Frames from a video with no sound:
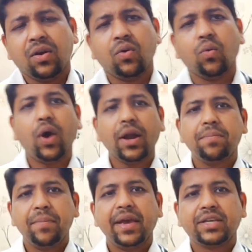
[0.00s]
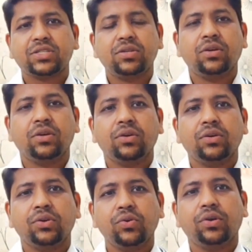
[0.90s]
what makes
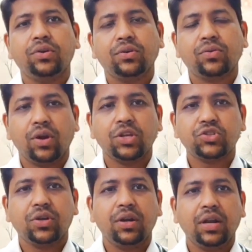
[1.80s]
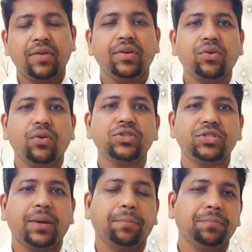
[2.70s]
your cholesterol level goes
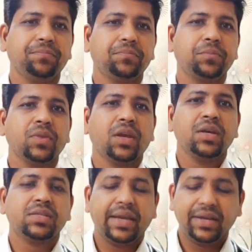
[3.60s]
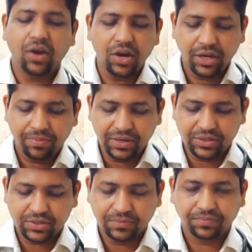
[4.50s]
up? See, it all
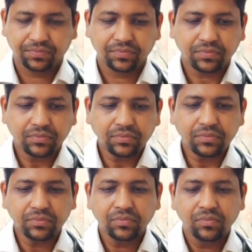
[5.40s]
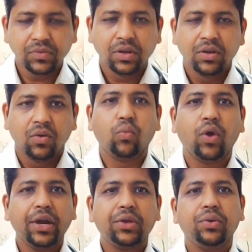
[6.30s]
depends
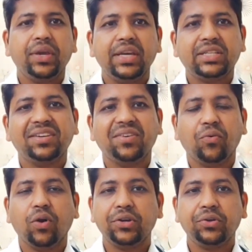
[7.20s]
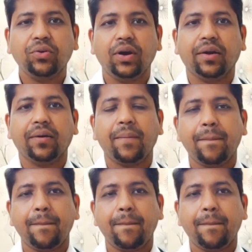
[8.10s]
what you eat, what you are.